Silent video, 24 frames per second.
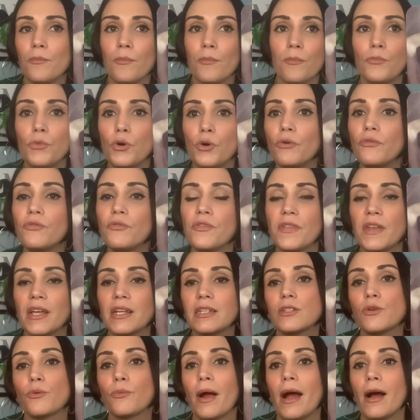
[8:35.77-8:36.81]
moved
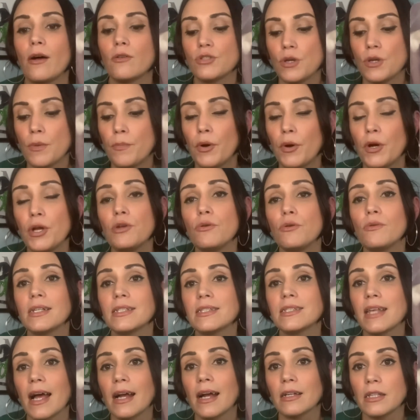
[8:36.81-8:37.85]
things around to put you
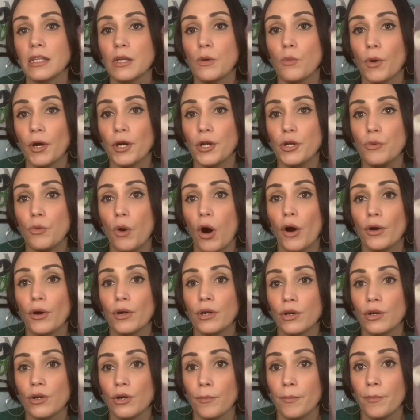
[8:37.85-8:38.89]
exactly where you are,
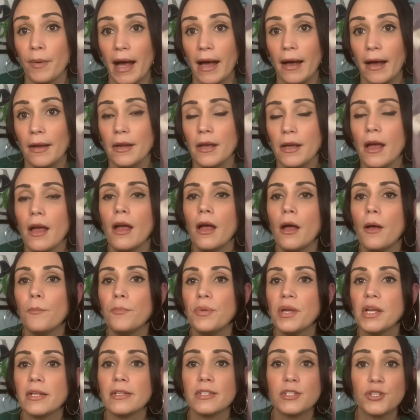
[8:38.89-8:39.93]
good or bad,
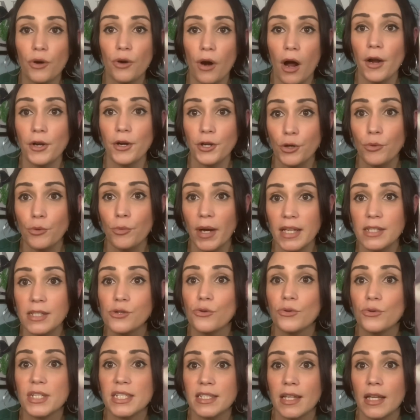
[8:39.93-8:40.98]
because you're on your way
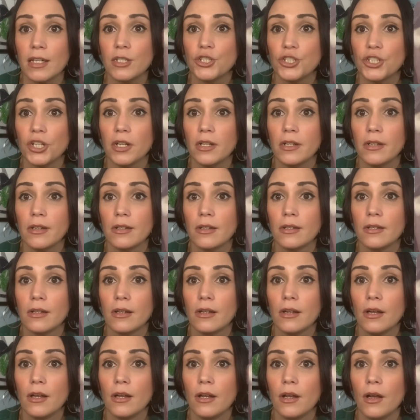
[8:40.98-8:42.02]
to ascension.
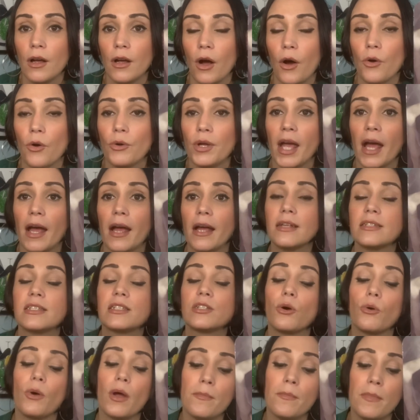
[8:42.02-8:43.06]
Okay,
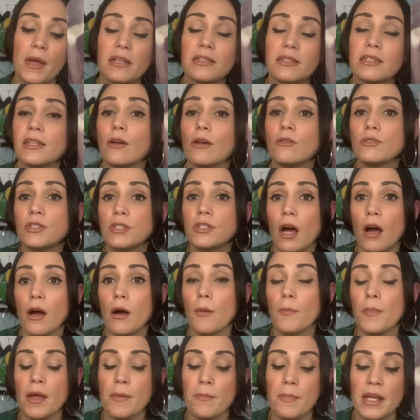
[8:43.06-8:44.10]
so it may sound
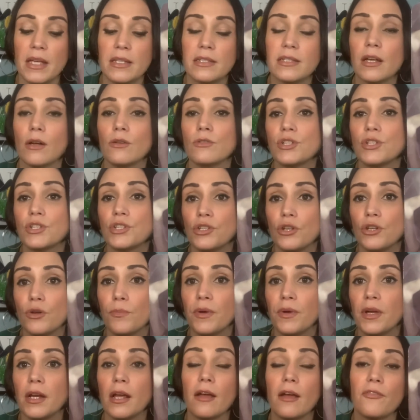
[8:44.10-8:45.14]
dumb, it may sound
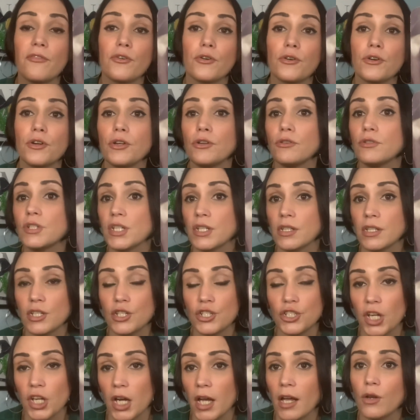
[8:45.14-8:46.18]
stupid if you're new to this
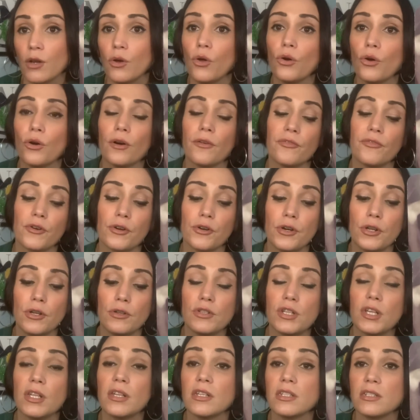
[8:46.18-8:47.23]
channel or if you're new
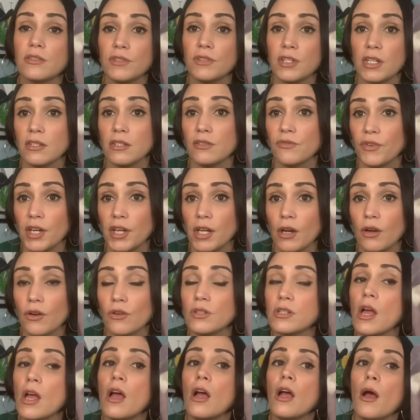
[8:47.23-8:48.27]
to these
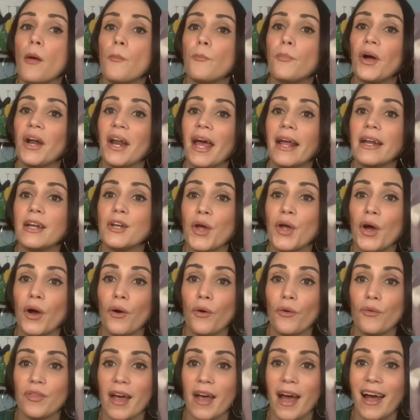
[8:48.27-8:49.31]
videos, but I
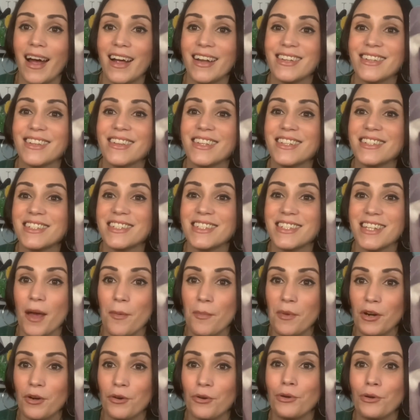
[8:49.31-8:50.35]
know that the
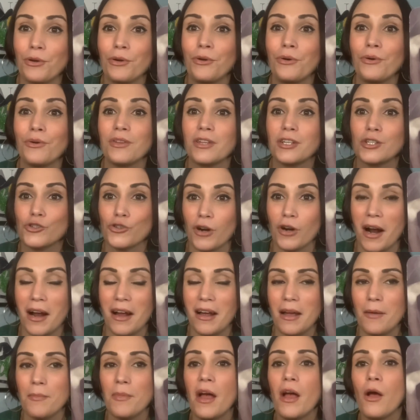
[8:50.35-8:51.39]
Stemma crew, the
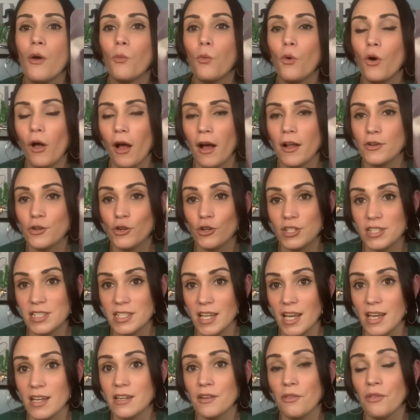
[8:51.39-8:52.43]
tribe, will
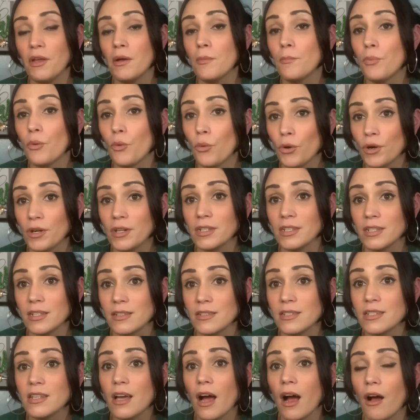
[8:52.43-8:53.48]
understand the
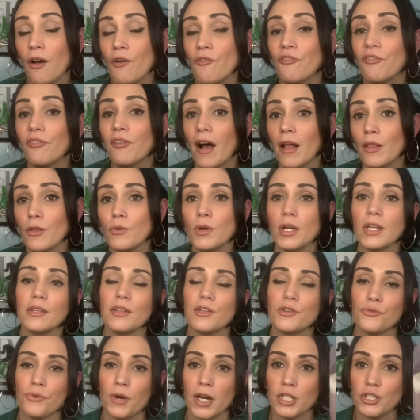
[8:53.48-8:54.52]
importance of following
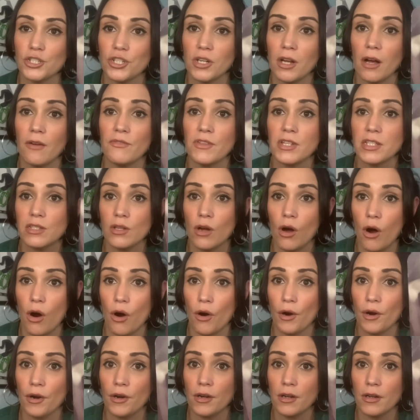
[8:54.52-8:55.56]
the direction of this
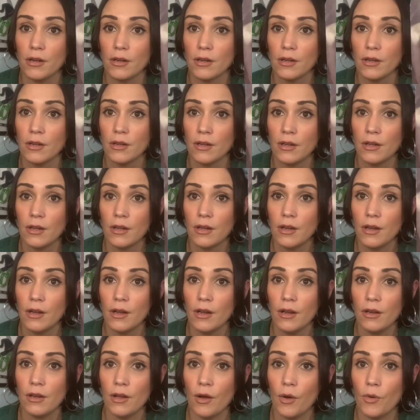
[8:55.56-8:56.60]
card.
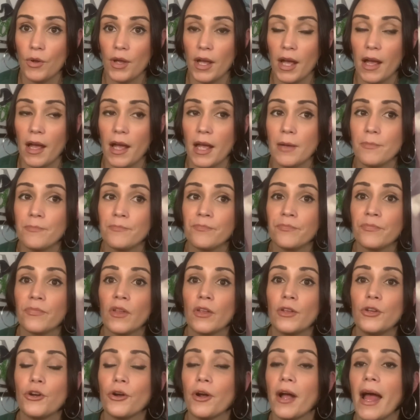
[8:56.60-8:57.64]
Okay,
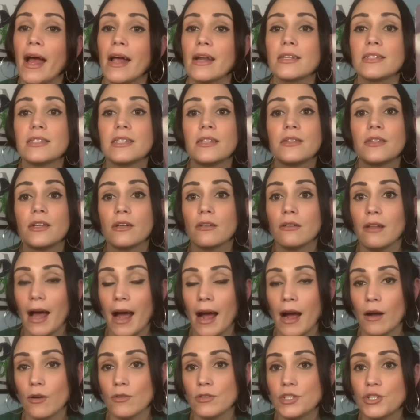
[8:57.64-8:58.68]
your head is in the
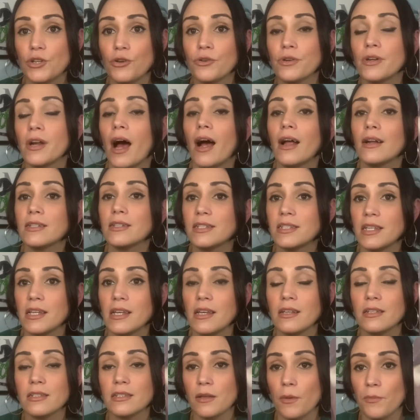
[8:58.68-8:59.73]
clouds. You're not
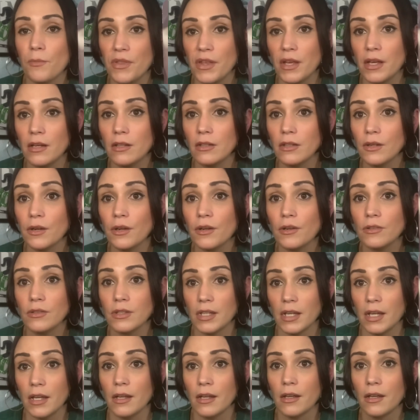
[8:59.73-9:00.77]
seeing something
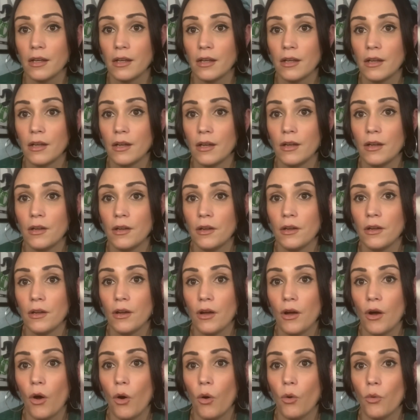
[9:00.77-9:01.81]
clearly.
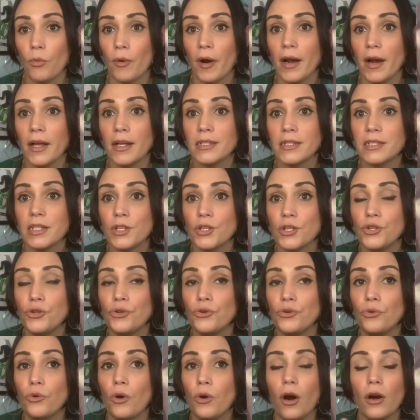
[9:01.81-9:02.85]
All right,
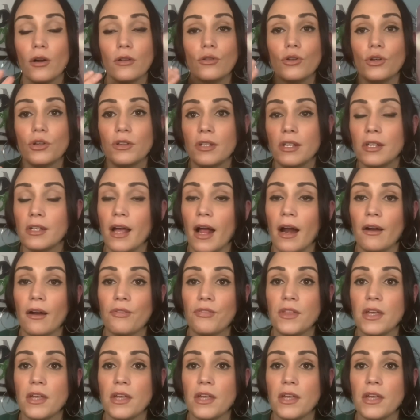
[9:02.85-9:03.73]
you are looking at